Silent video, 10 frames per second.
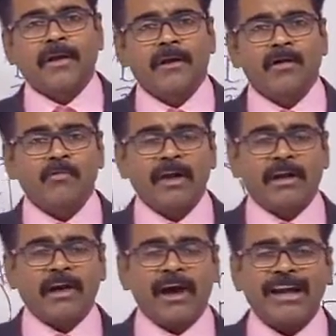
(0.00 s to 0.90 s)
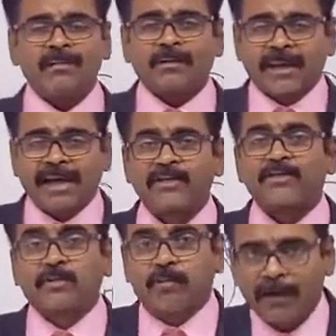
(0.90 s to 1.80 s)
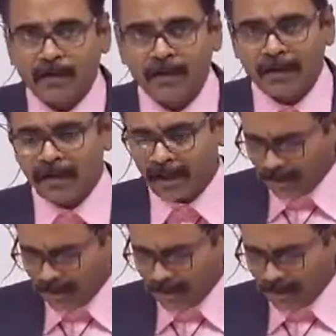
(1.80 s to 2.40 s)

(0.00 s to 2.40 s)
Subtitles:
When column tries to buckle,